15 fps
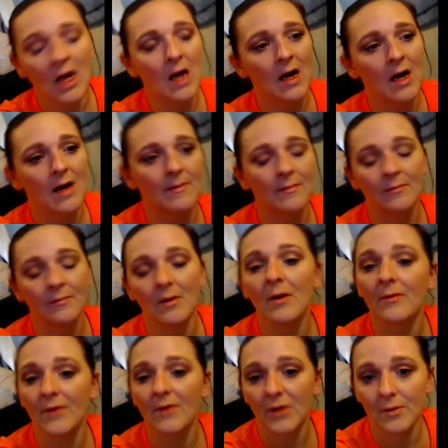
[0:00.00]

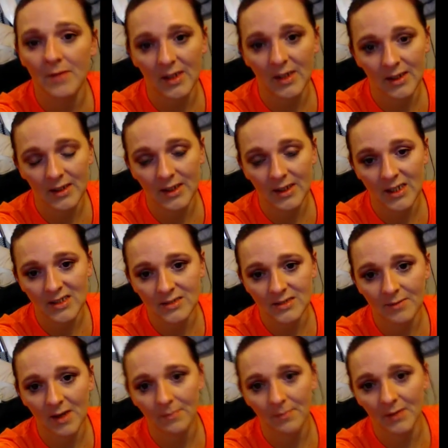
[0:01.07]
The humidity needs to
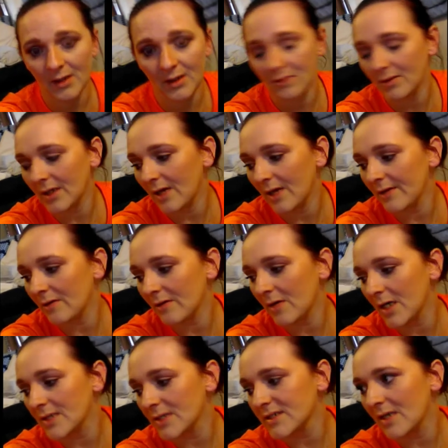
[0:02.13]
be up a little, in other
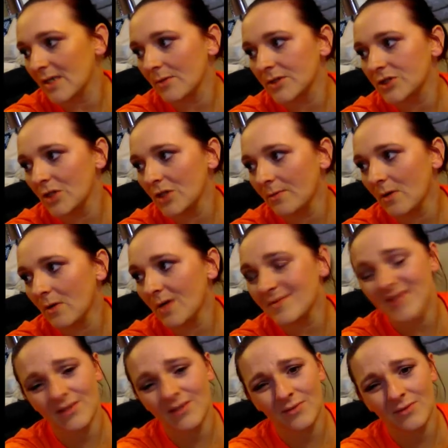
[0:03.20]
words. Now, with
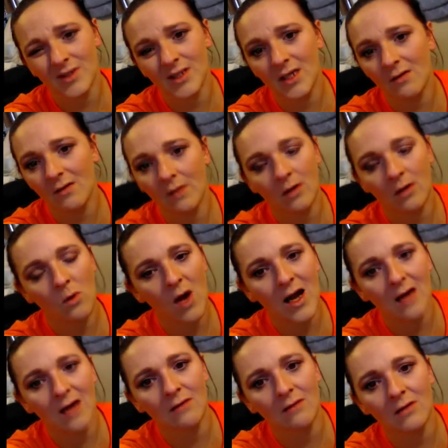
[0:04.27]
superworms, they really don't
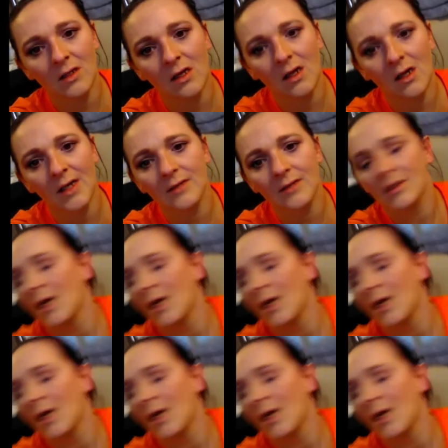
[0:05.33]
require a lot.